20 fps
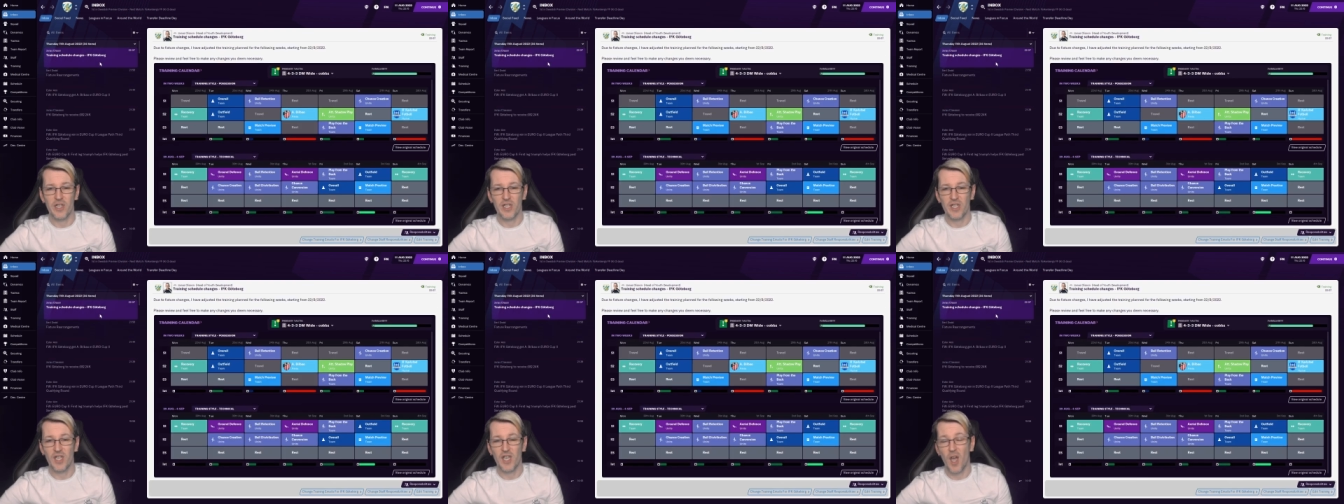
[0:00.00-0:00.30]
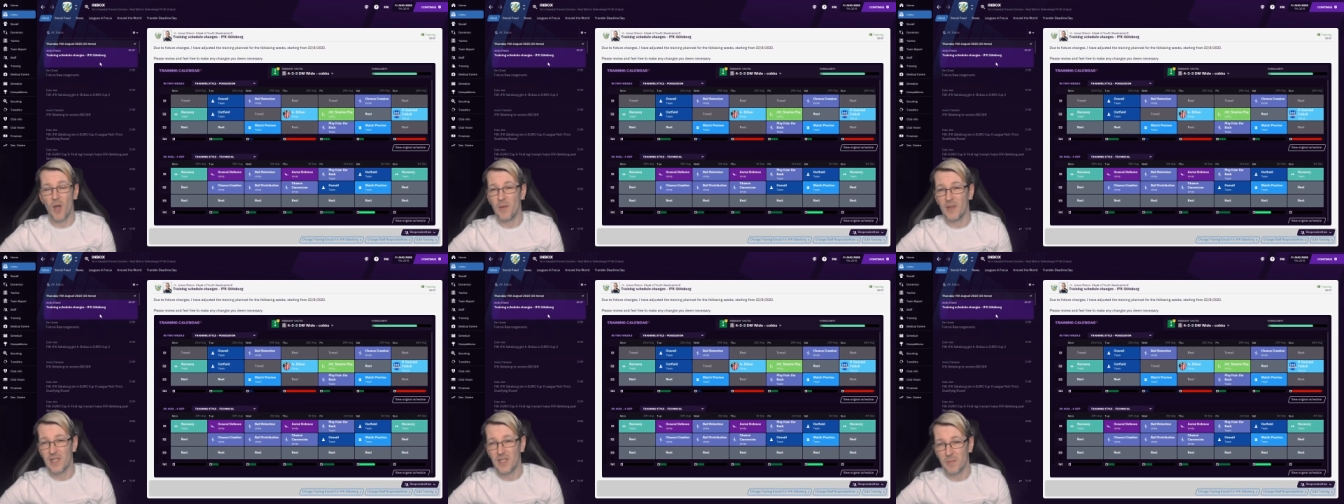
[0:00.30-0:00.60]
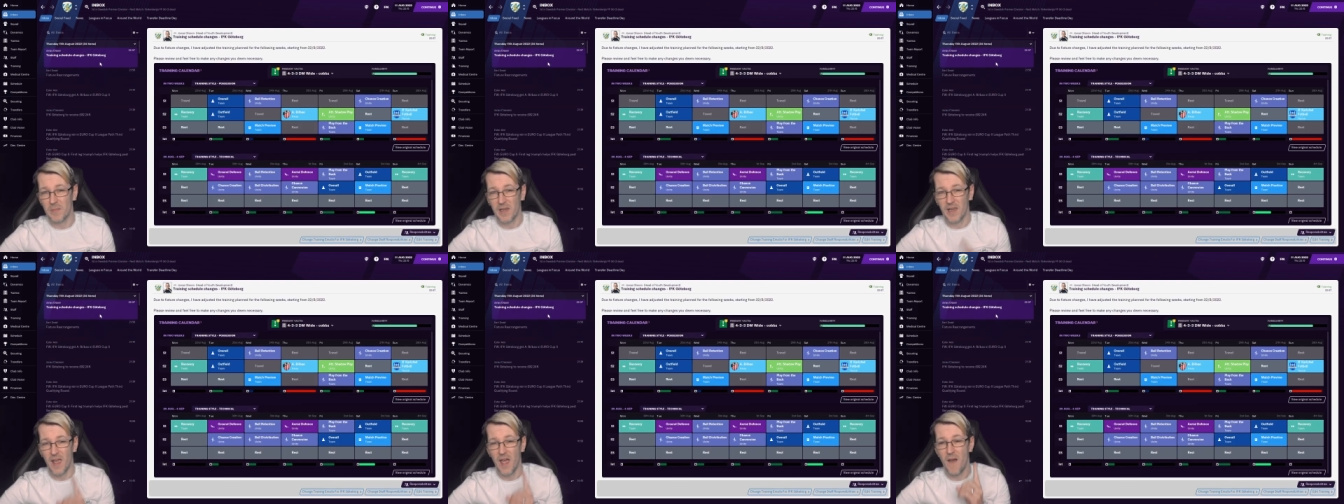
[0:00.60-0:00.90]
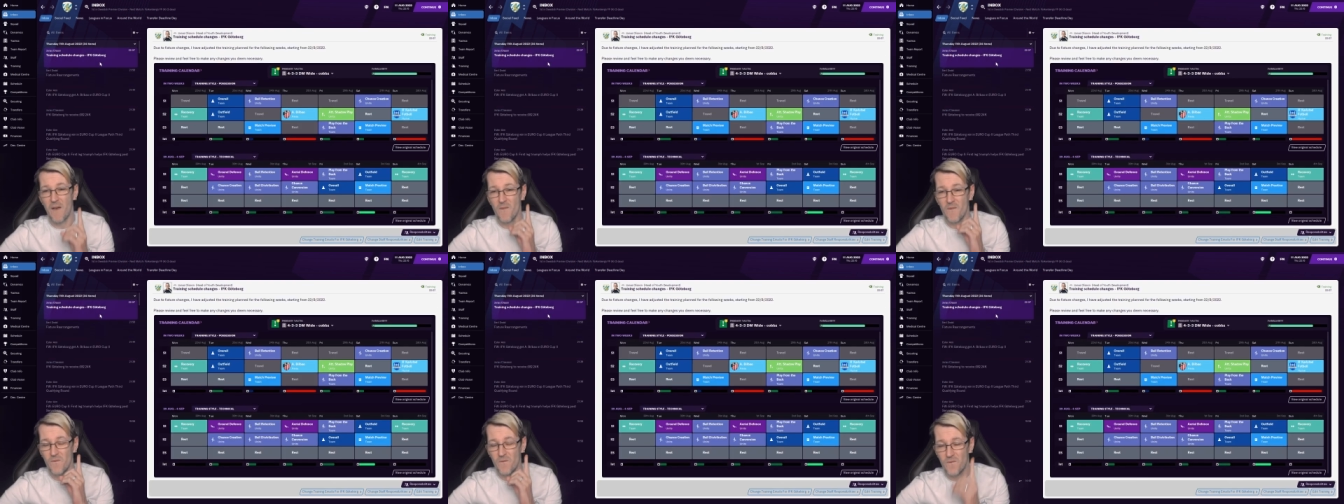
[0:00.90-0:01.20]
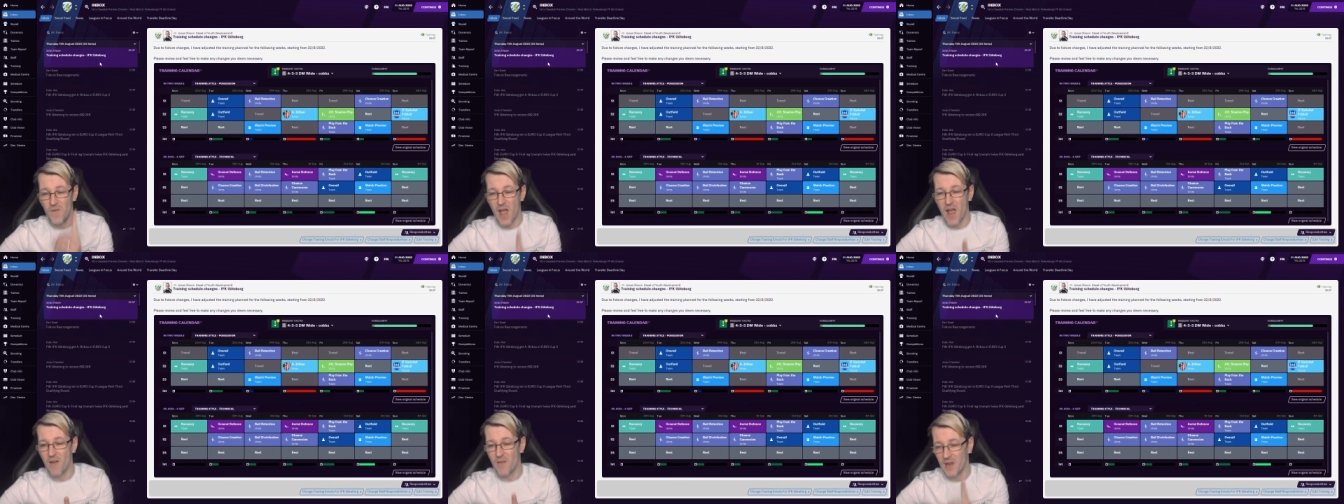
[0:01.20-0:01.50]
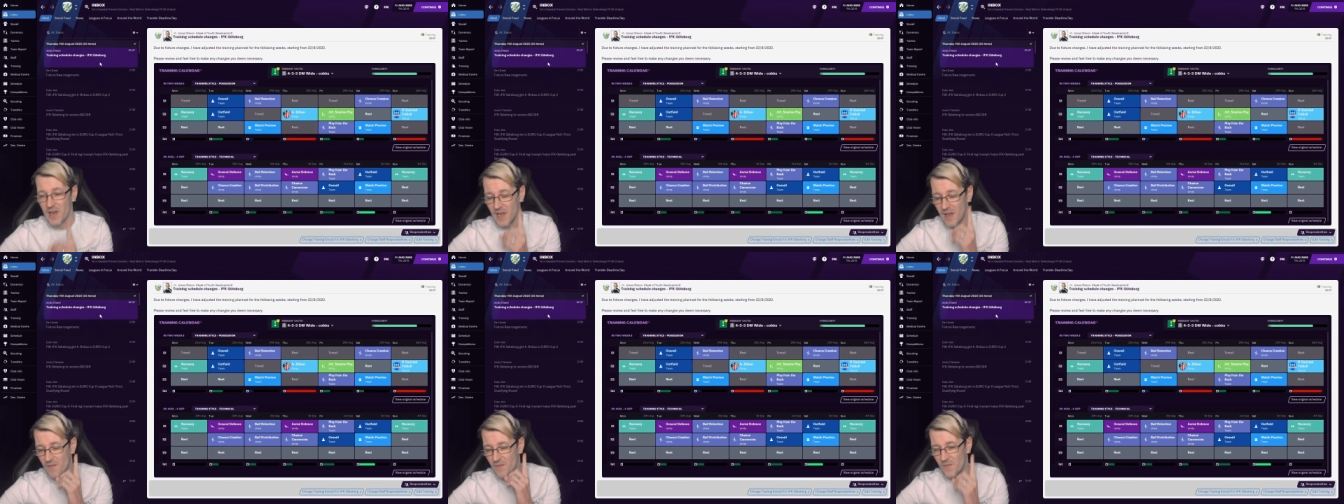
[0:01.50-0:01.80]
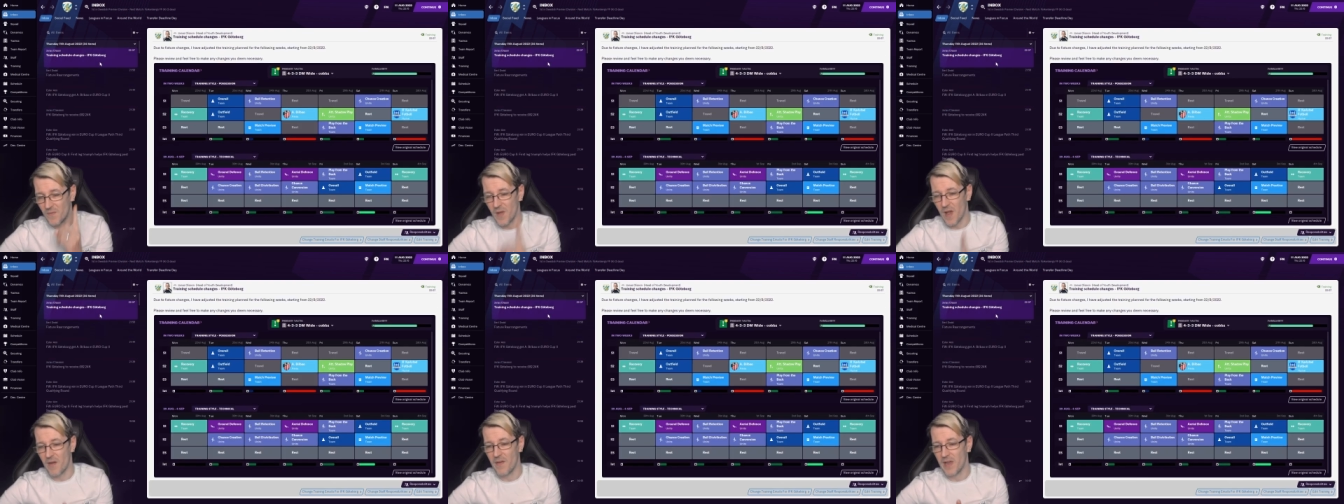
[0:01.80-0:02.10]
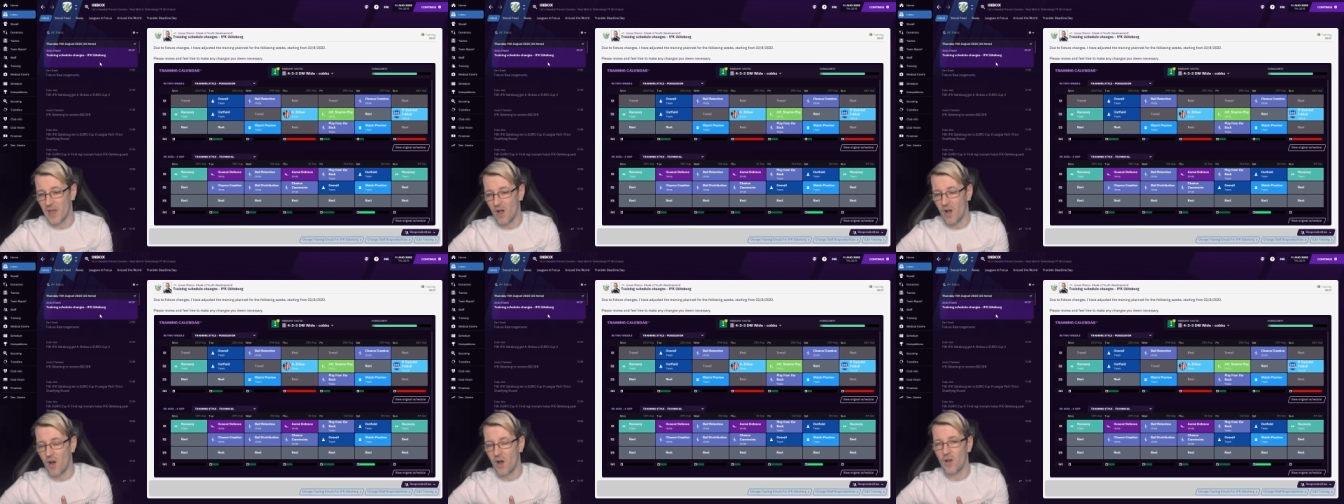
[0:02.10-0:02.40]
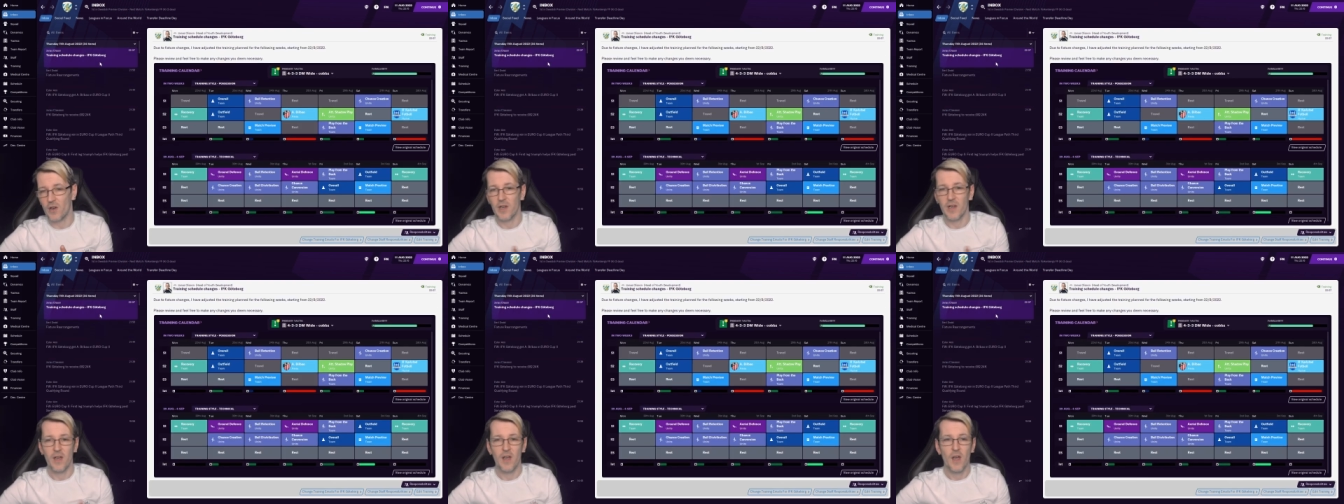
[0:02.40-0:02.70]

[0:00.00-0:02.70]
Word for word: is going to be very, very hard.